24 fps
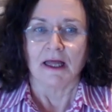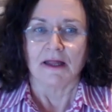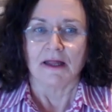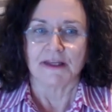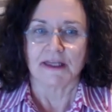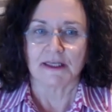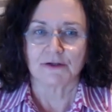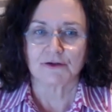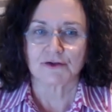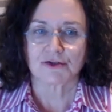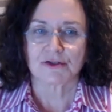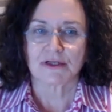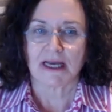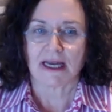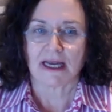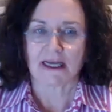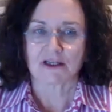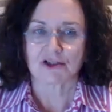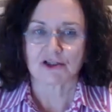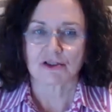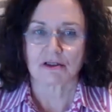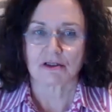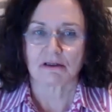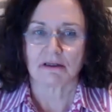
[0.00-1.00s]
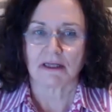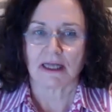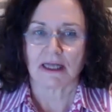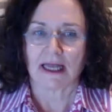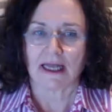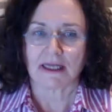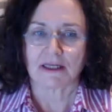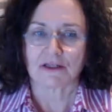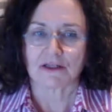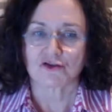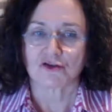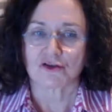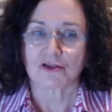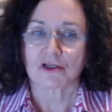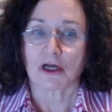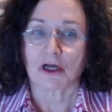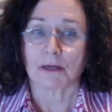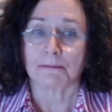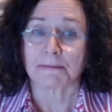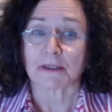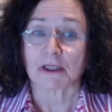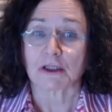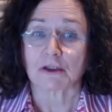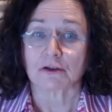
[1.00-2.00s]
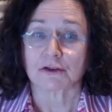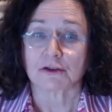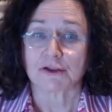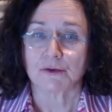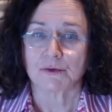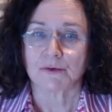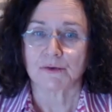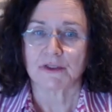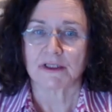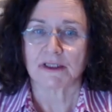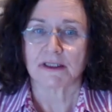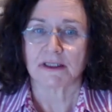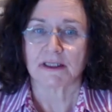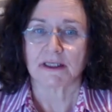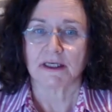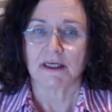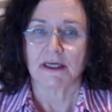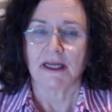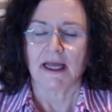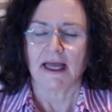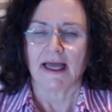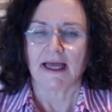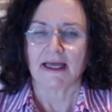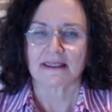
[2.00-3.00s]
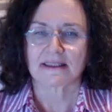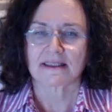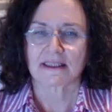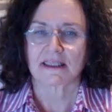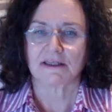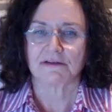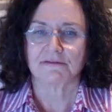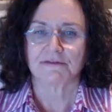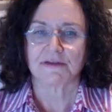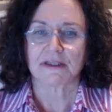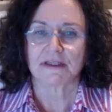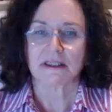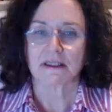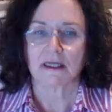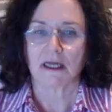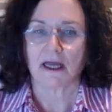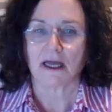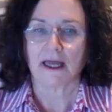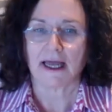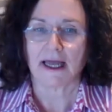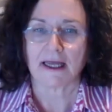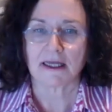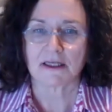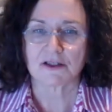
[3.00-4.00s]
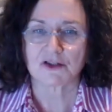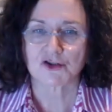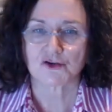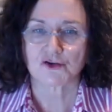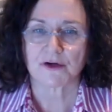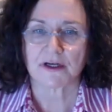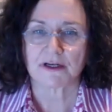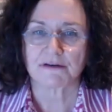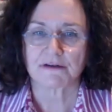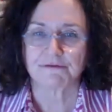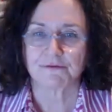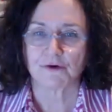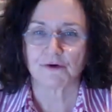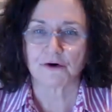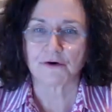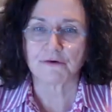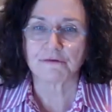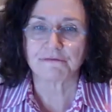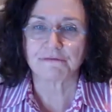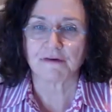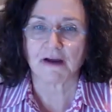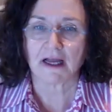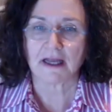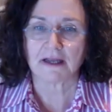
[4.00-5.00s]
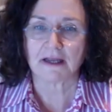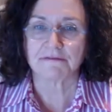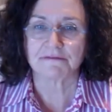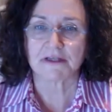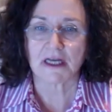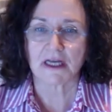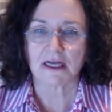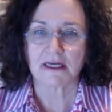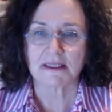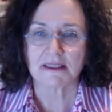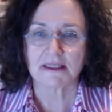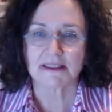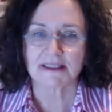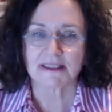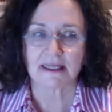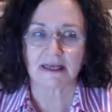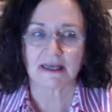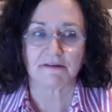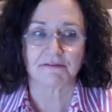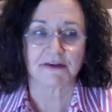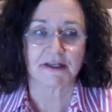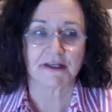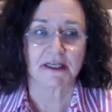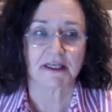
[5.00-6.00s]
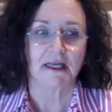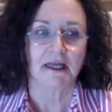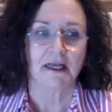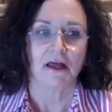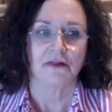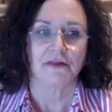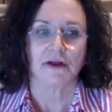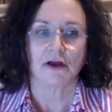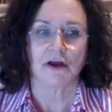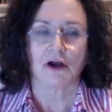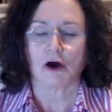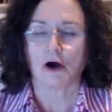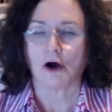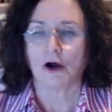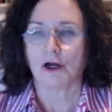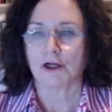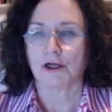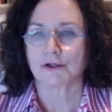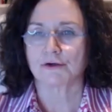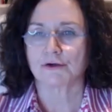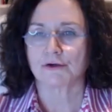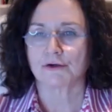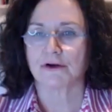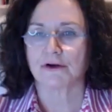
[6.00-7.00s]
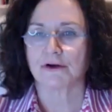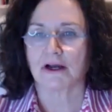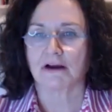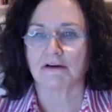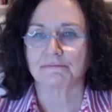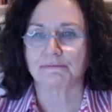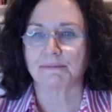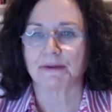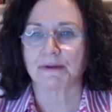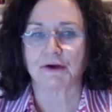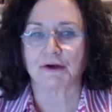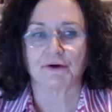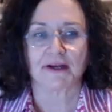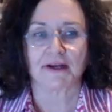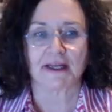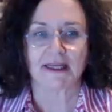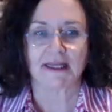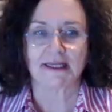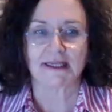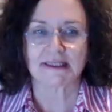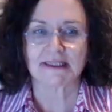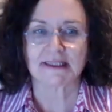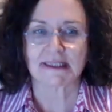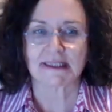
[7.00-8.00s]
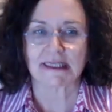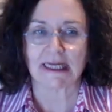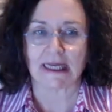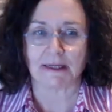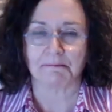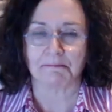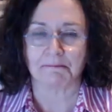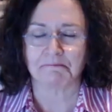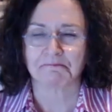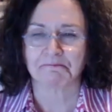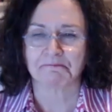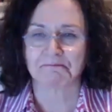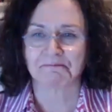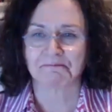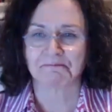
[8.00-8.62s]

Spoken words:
The International Astronomical Union has given asteroid 4597 the honor of bearing his name.